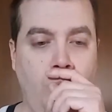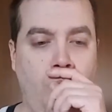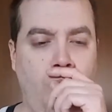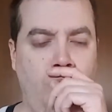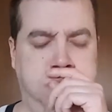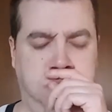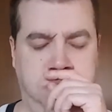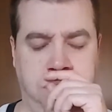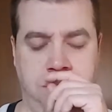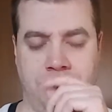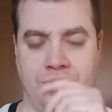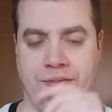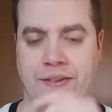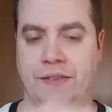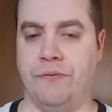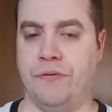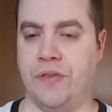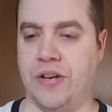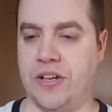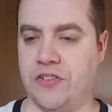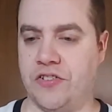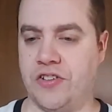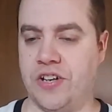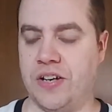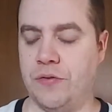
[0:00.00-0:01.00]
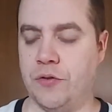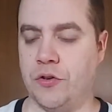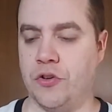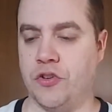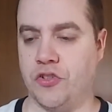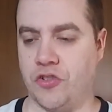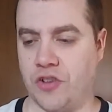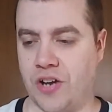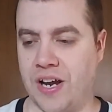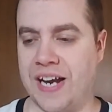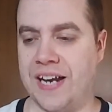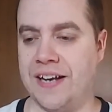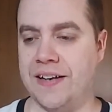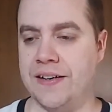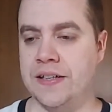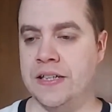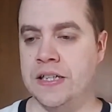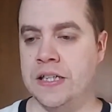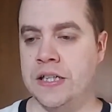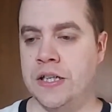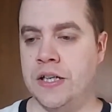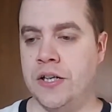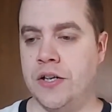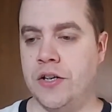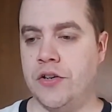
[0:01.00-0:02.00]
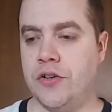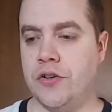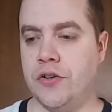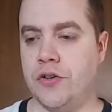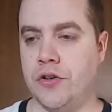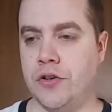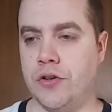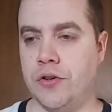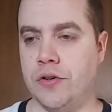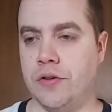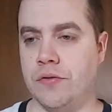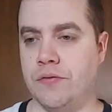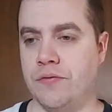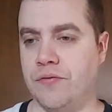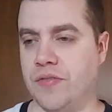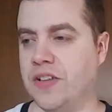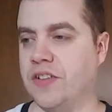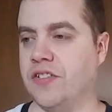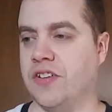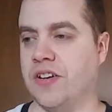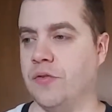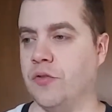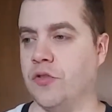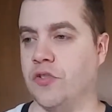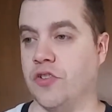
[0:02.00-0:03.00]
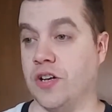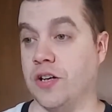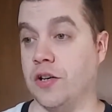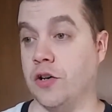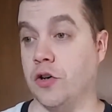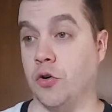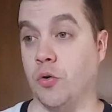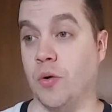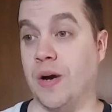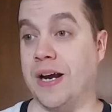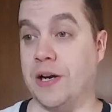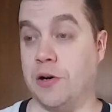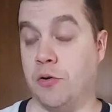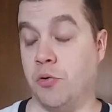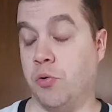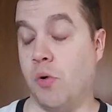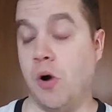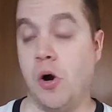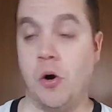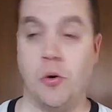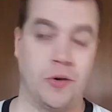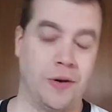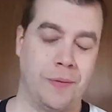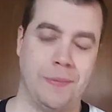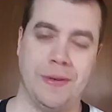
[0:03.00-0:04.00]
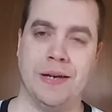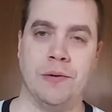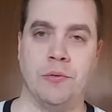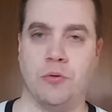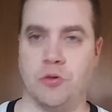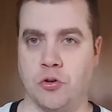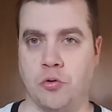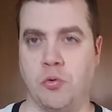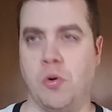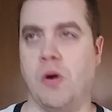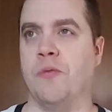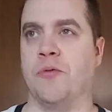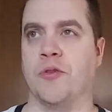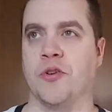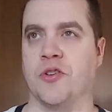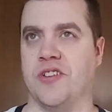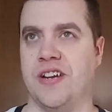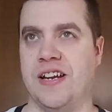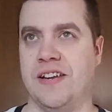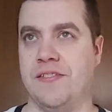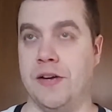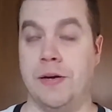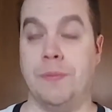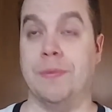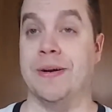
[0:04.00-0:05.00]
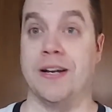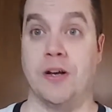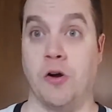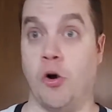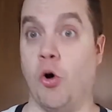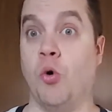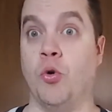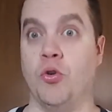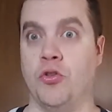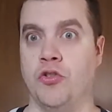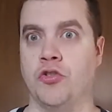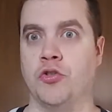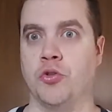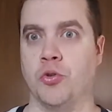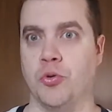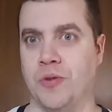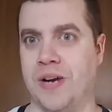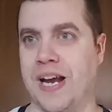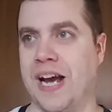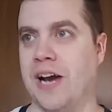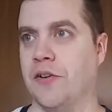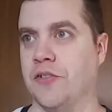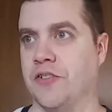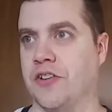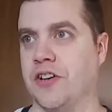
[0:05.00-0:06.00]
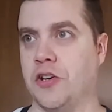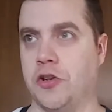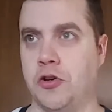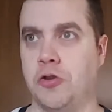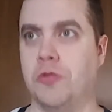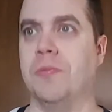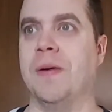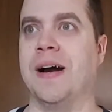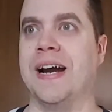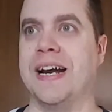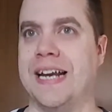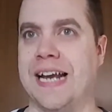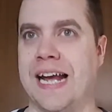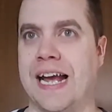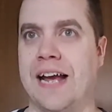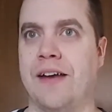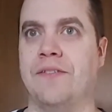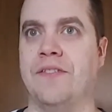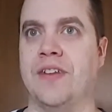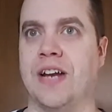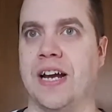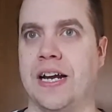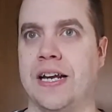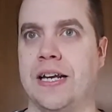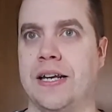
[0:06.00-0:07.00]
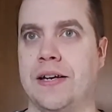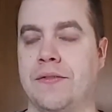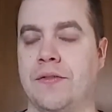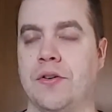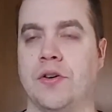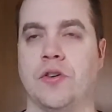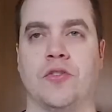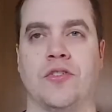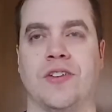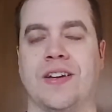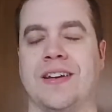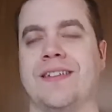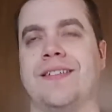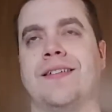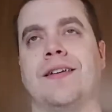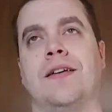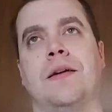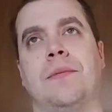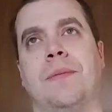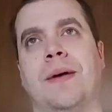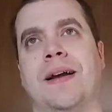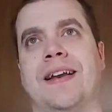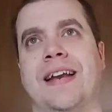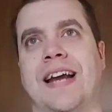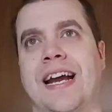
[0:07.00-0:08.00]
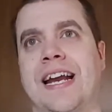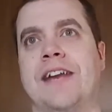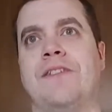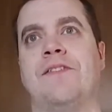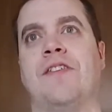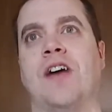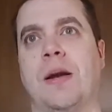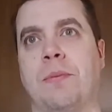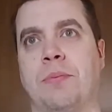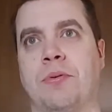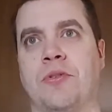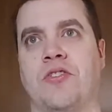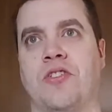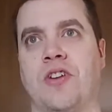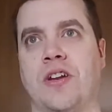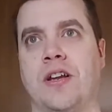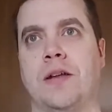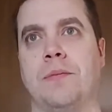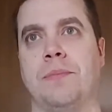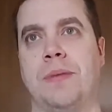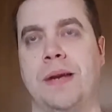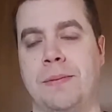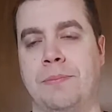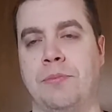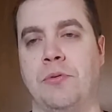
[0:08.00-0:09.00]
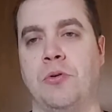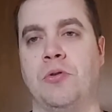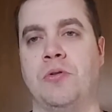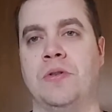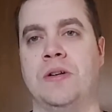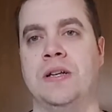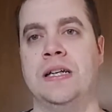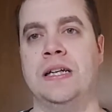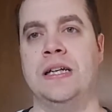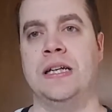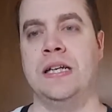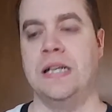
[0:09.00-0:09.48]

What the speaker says: And Vince even said in a great quote, I mean, it was a quote for TV, but it holds true now. It's like you might have 90, it's like something about 95% of the people